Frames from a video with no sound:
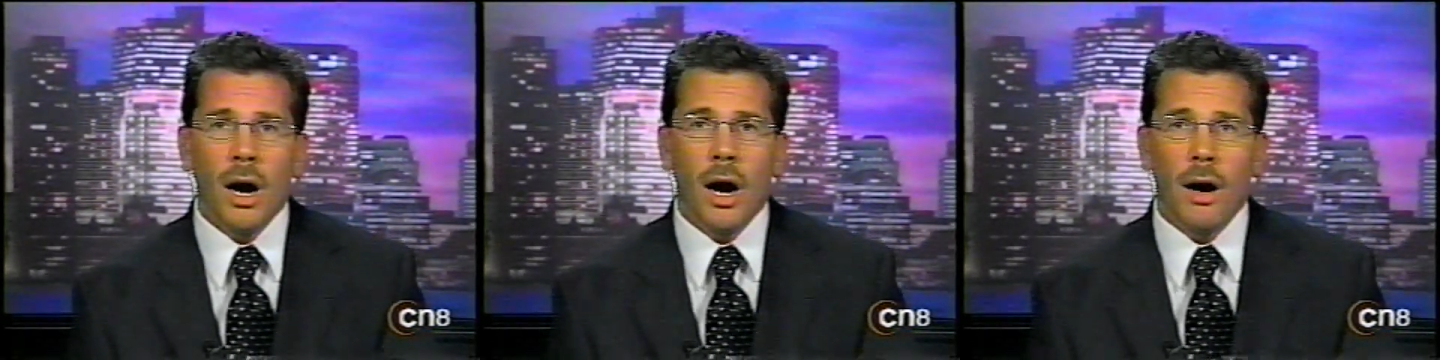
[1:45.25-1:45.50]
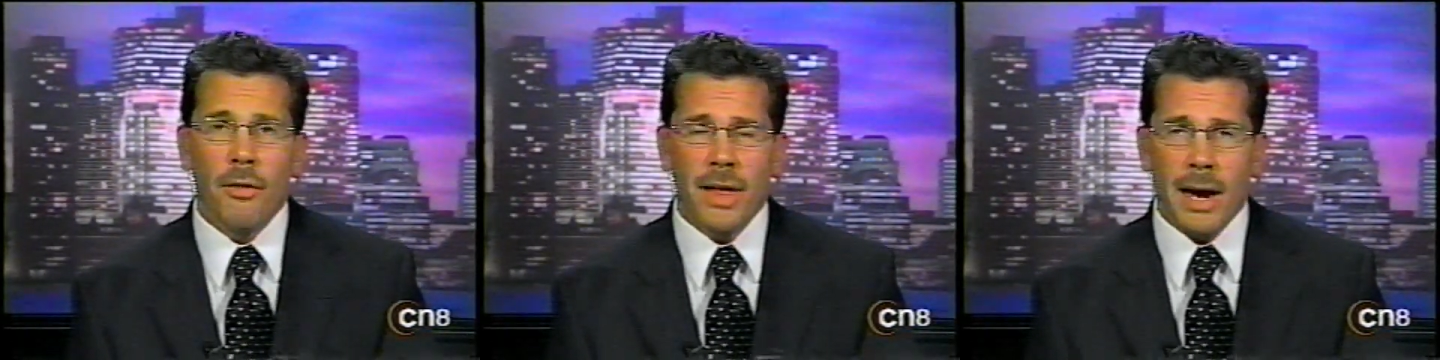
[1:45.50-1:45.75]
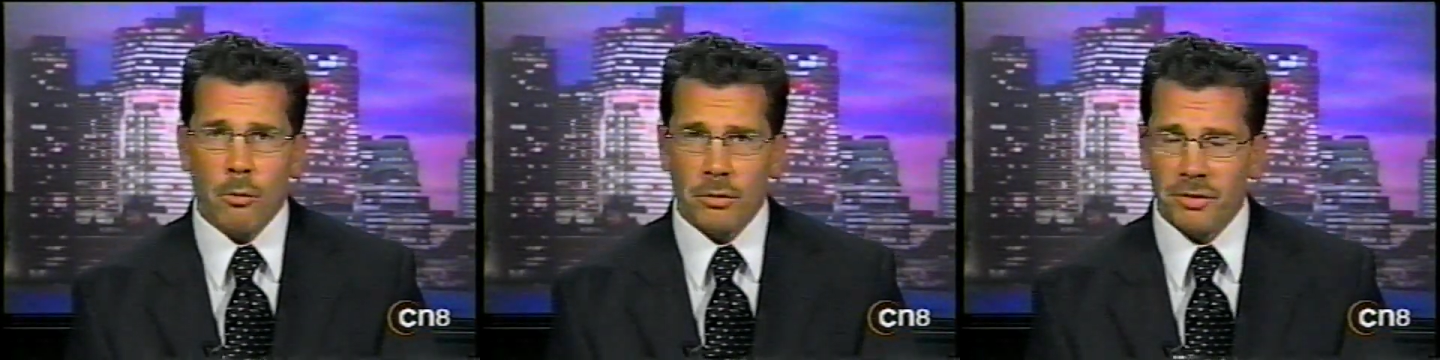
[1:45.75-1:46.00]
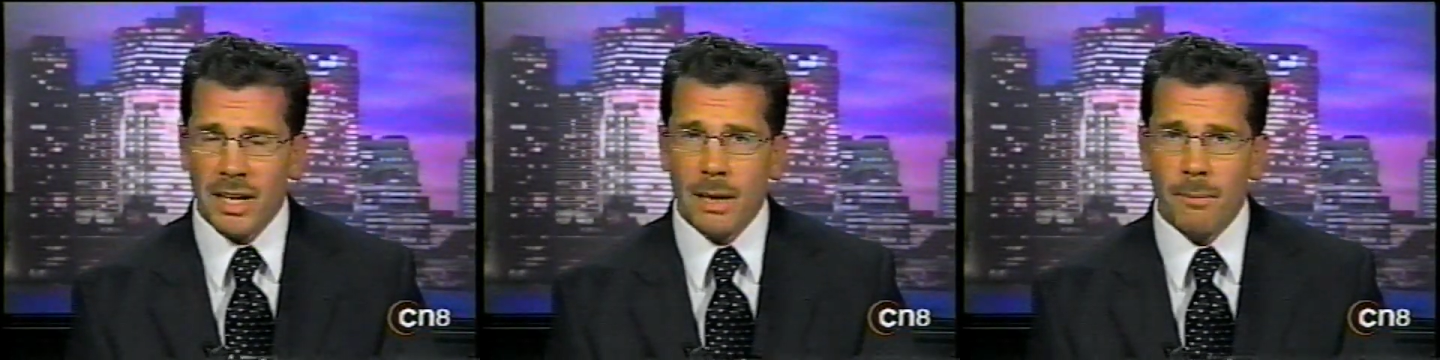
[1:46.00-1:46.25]
that will
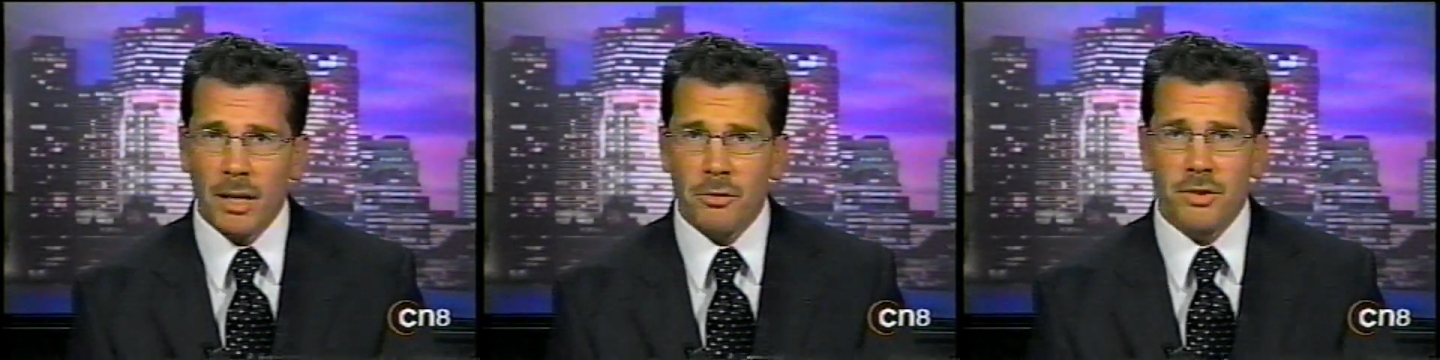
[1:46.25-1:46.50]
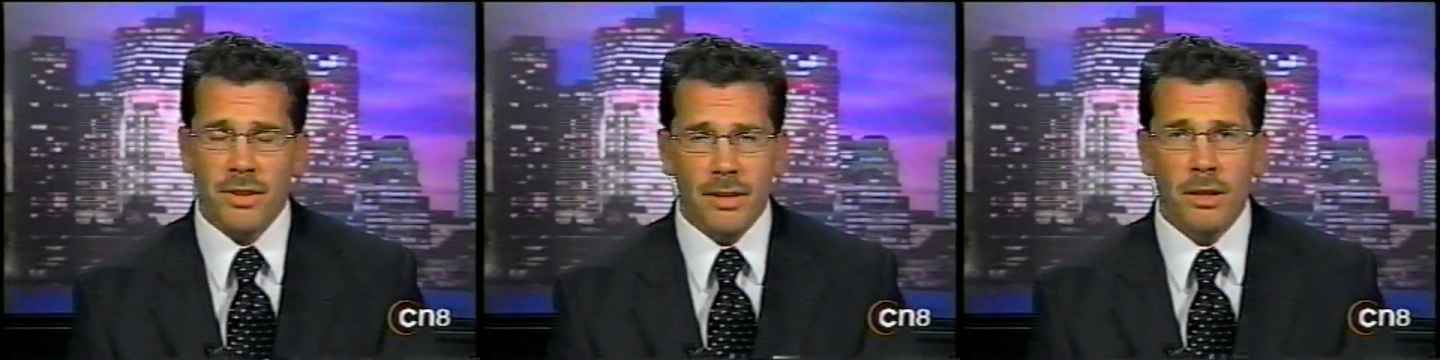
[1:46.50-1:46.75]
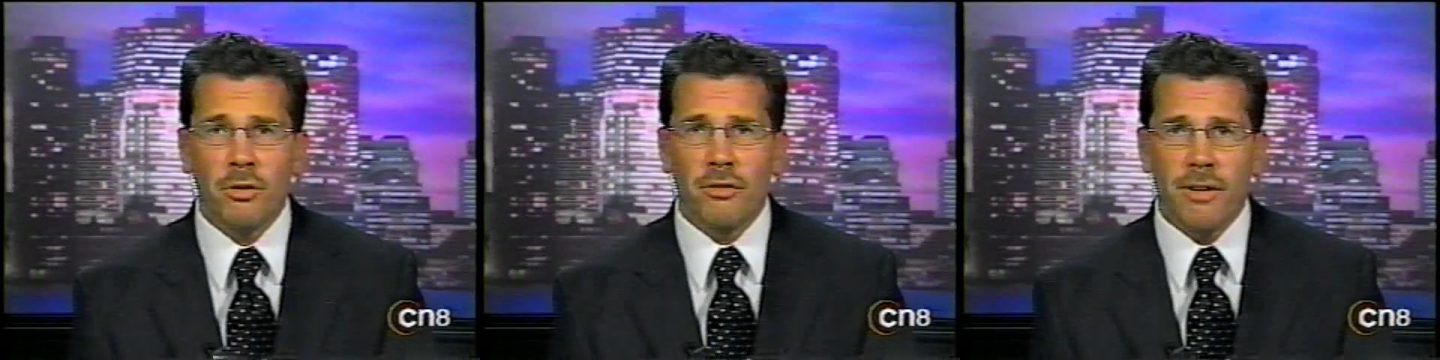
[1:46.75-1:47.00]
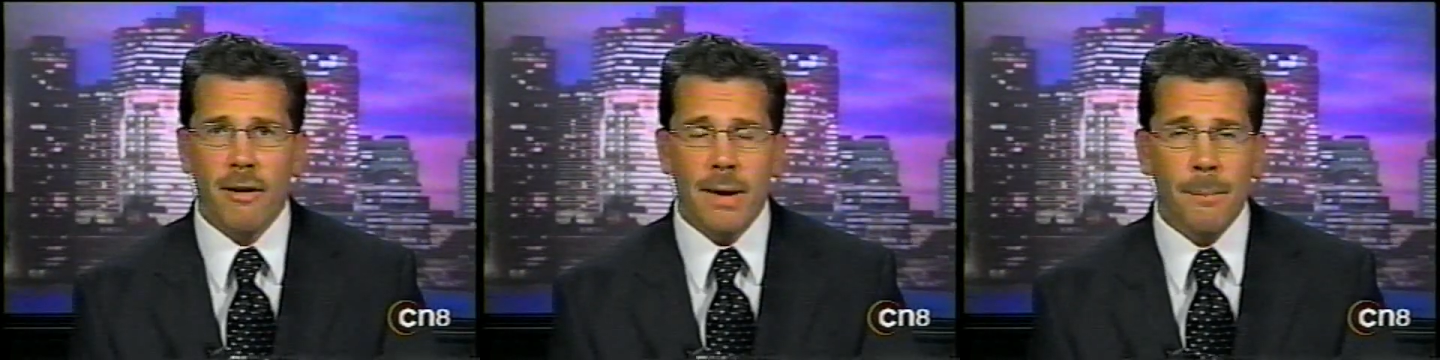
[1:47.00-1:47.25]
send a message that this is
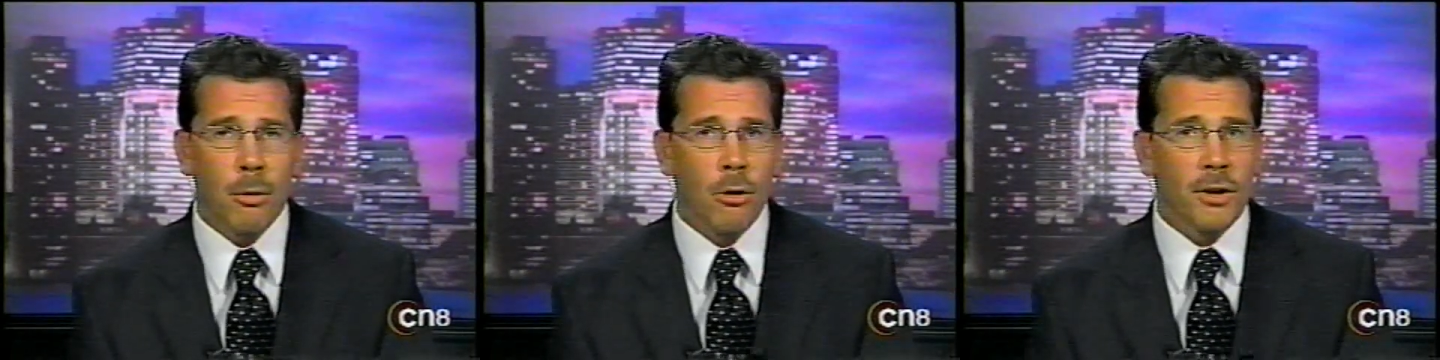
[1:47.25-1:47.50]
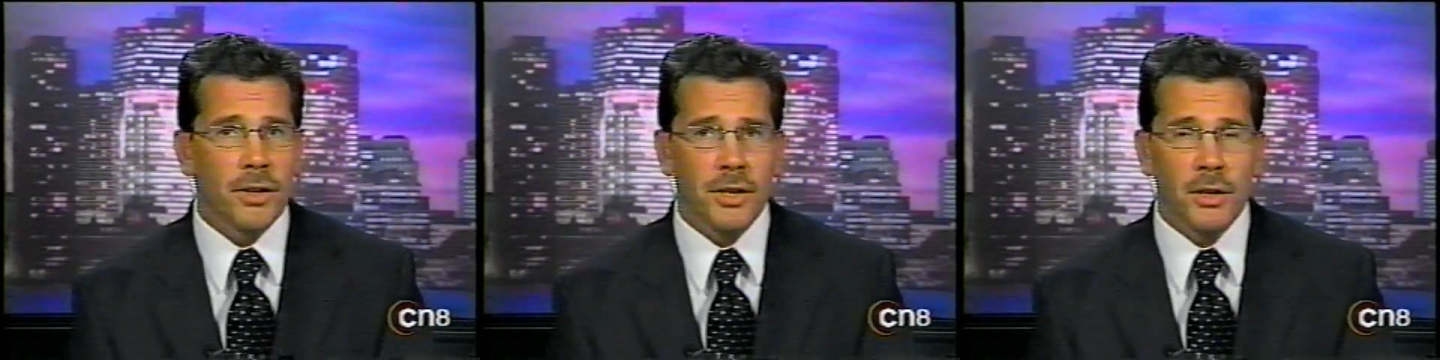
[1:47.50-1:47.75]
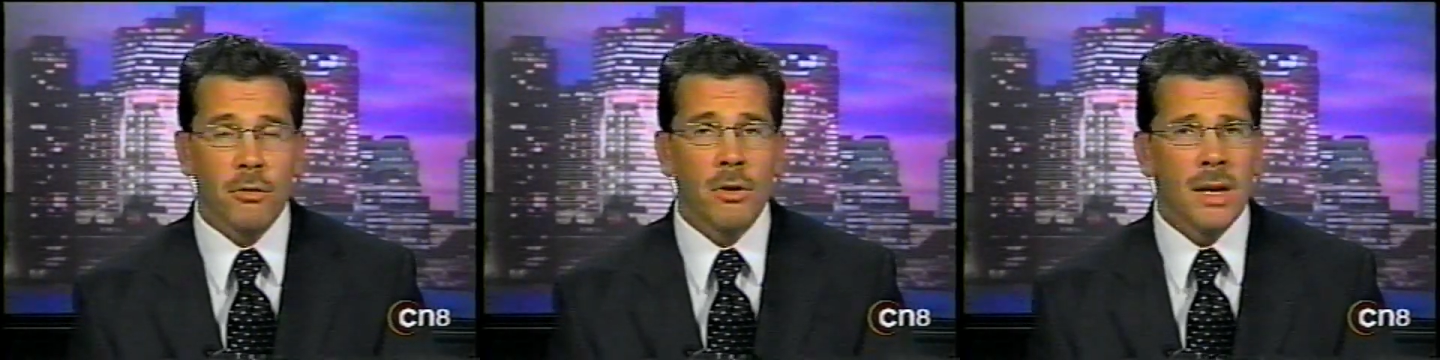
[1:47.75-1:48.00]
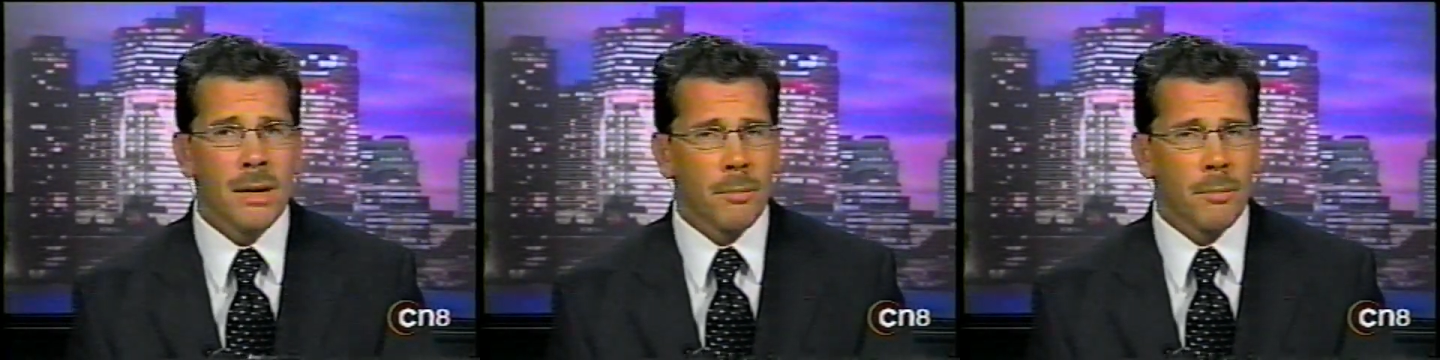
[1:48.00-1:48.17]
very important to you.